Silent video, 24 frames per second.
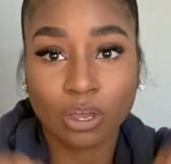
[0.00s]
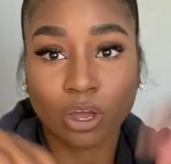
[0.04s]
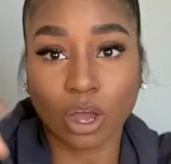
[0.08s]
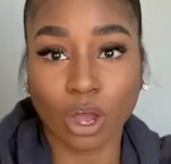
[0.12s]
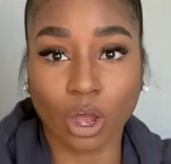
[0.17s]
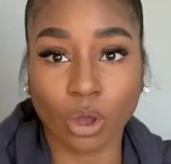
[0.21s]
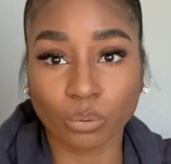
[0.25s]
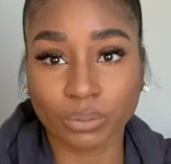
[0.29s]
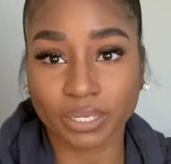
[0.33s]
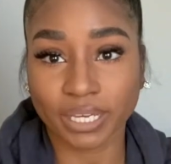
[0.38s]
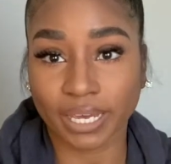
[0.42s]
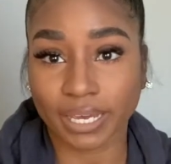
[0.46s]

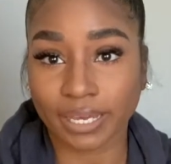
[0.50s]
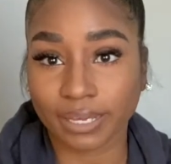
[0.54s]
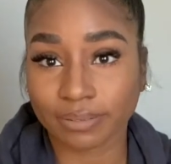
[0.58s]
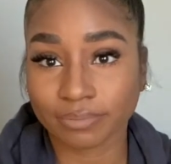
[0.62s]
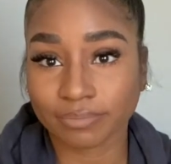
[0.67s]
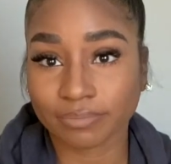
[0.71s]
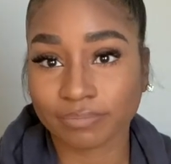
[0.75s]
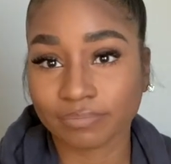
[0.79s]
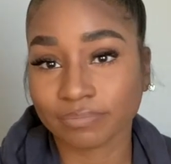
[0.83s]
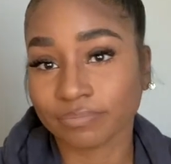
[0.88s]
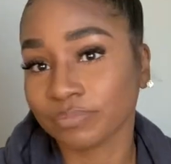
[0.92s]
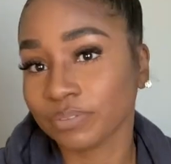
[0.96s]
Okay,
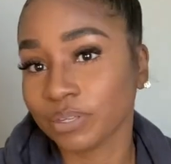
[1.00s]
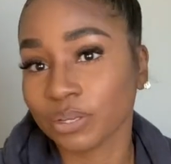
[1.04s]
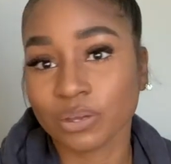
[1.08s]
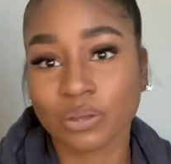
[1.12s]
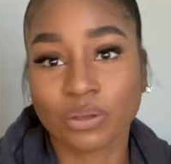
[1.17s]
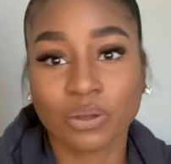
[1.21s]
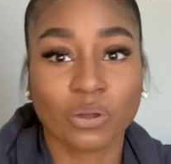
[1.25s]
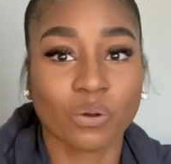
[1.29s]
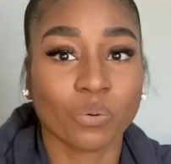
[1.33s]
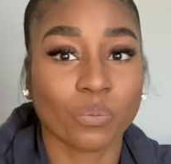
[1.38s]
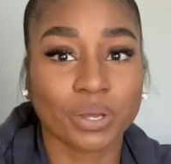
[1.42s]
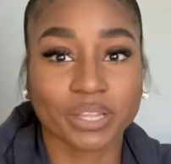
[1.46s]

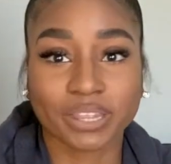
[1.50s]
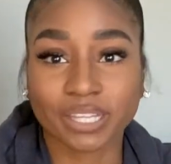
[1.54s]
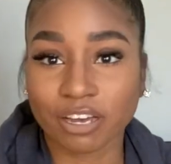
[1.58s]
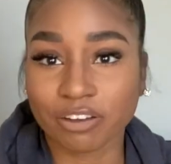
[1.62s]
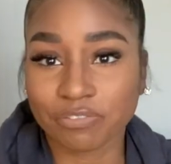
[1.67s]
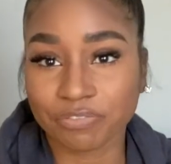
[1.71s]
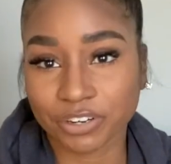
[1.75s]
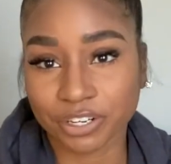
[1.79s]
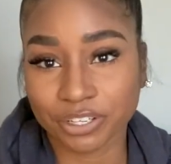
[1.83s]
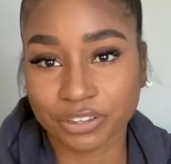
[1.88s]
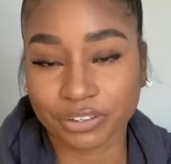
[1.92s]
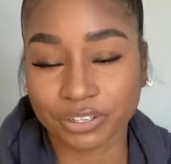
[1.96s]
without
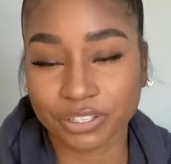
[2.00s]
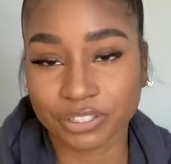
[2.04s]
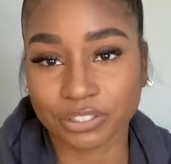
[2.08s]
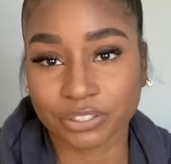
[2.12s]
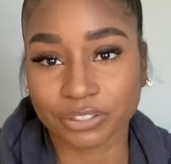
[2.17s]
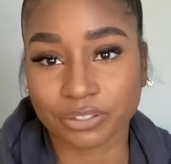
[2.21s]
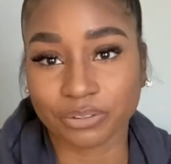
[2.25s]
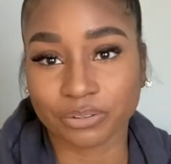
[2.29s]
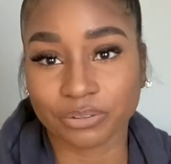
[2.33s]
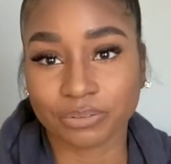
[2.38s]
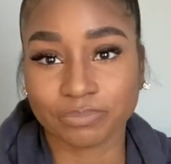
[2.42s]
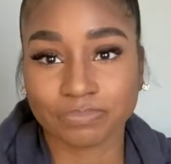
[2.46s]
further
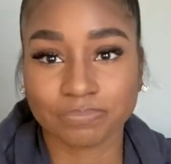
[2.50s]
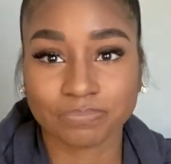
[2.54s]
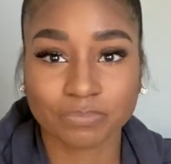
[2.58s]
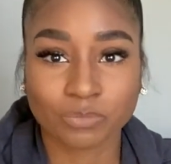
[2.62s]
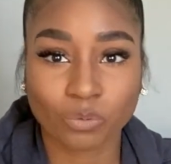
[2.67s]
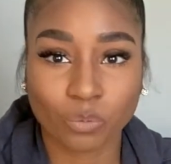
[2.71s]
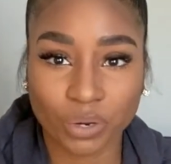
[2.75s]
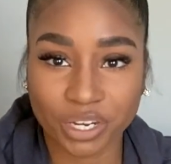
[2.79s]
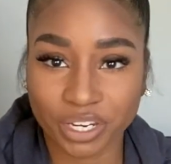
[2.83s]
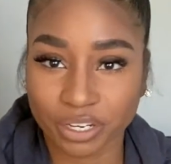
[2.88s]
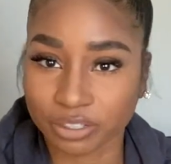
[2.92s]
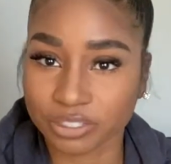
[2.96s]
ado,
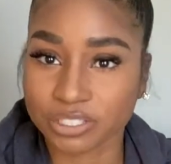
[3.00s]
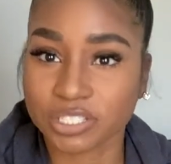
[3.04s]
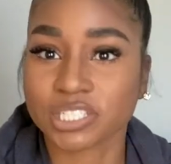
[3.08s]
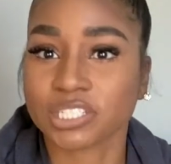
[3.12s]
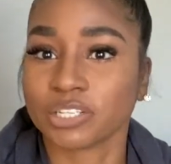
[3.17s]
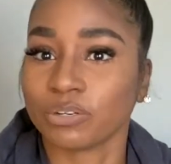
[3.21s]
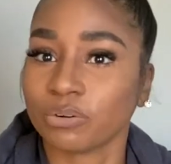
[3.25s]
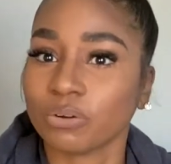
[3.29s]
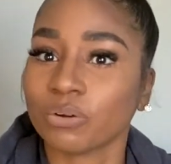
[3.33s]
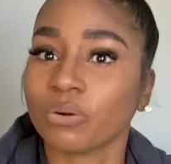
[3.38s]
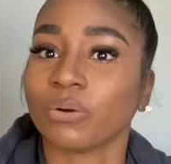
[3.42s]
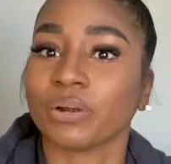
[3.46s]
we are
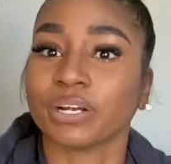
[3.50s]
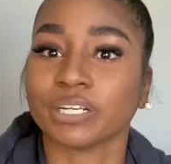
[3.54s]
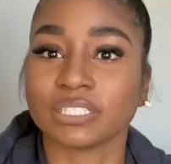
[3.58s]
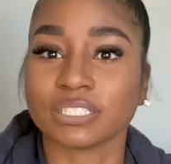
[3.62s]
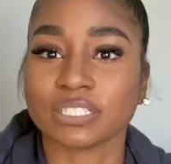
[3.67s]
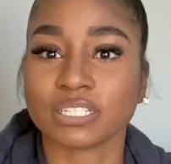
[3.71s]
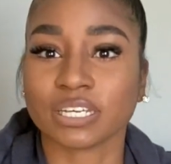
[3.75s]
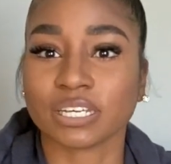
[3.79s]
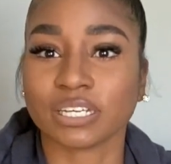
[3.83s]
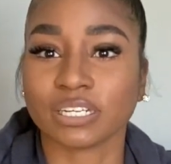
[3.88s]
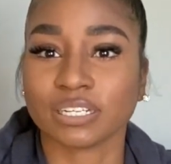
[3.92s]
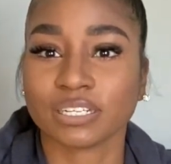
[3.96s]
still
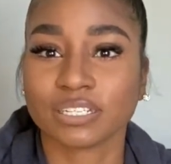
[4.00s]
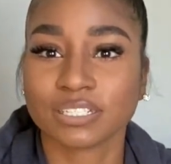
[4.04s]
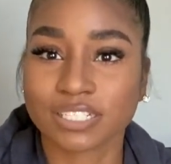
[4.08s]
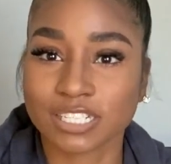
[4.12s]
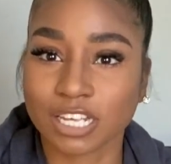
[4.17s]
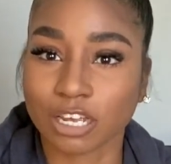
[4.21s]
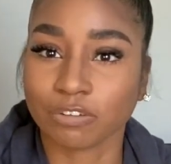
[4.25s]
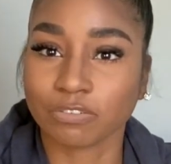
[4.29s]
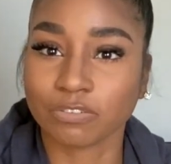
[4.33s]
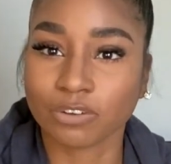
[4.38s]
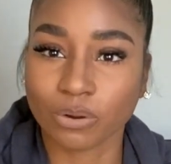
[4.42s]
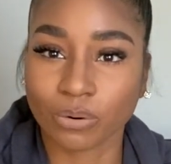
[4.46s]
quarantined,
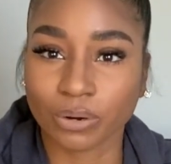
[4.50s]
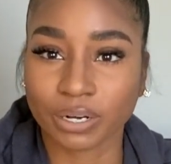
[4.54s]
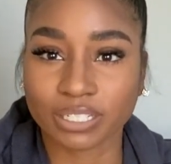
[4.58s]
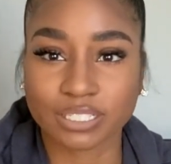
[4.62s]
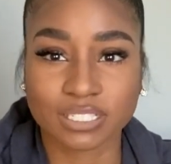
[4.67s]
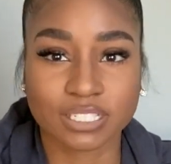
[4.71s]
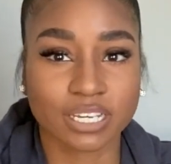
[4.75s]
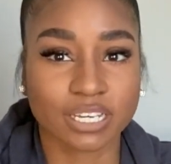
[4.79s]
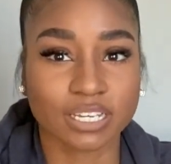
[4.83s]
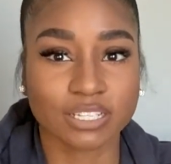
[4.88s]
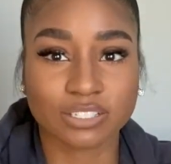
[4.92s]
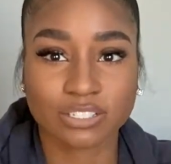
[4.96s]

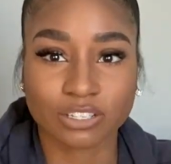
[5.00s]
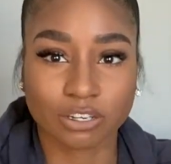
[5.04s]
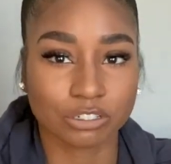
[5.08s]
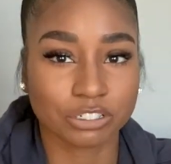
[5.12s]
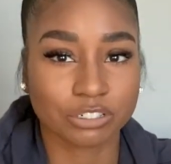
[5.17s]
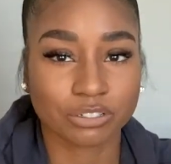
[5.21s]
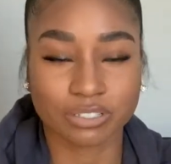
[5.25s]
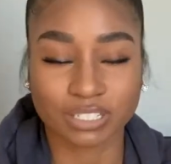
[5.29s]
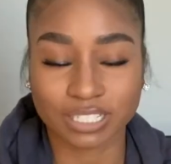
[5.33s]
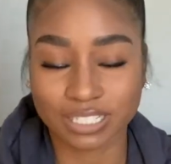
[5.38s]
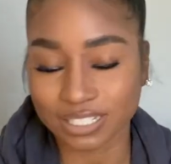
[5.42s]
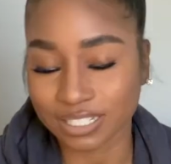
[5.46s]
self-quarantined, social
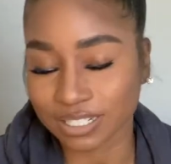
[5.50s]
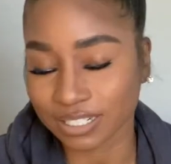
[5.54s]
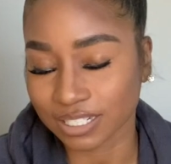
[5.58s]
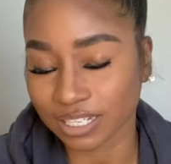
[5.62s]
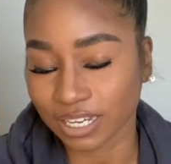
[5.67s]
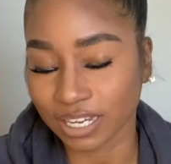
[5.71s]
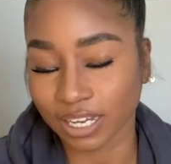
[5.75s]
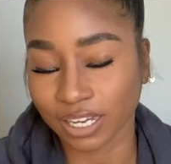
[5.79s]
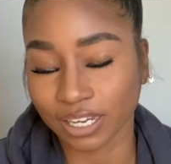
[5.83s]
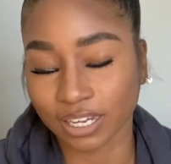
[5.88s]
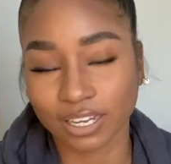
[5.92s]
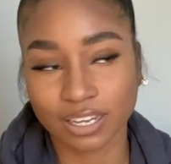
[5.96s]

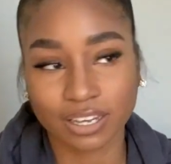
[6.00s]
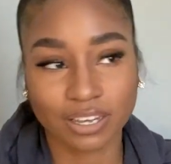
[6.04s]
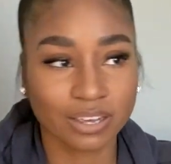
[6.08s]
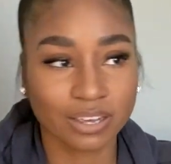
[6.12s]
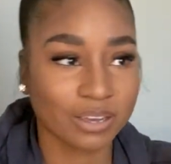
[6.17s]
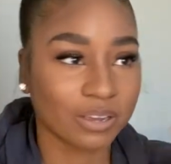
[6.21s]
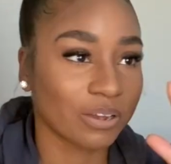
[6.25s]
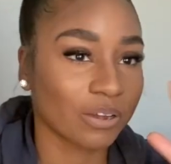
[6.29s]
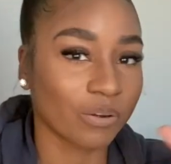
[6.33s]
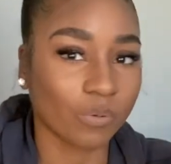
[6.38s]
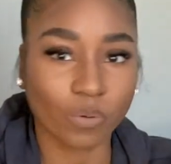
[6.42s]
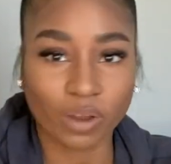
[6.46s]
distancing,
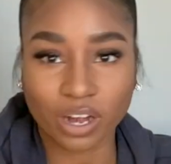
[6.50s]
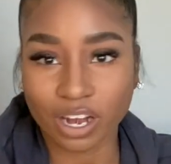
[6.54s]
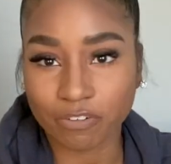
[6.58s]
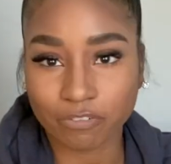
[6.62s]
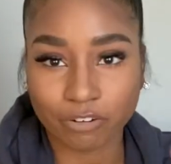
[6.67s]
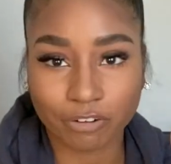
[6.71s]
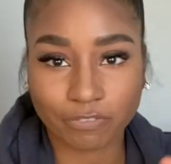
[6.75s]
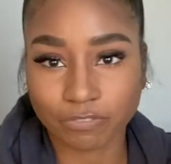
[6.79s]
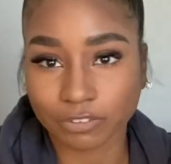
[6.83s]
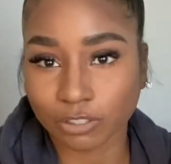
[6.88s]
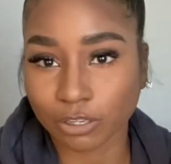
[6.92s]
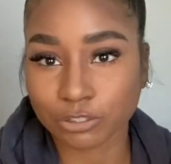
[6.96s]
whatever
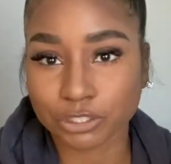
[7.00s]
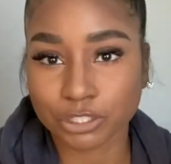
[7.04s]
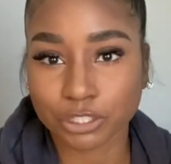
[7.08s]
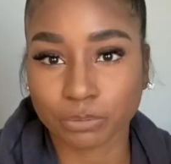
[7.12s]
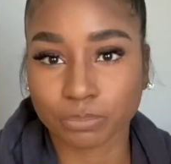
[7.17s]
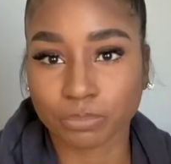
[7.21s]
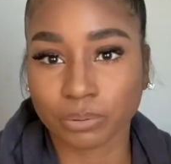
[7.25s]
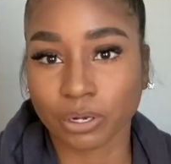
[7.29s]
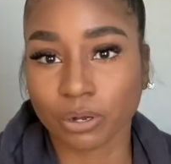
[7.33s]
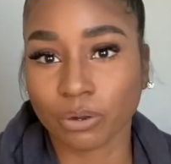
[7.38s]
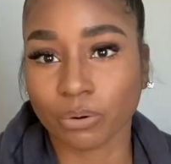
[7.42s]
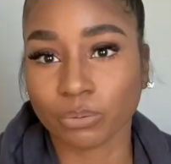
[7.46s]
floats your
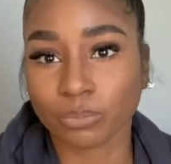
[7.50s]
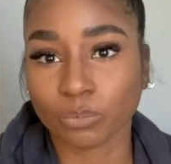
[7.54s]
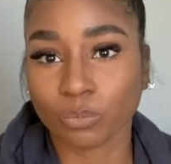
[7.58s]
boat.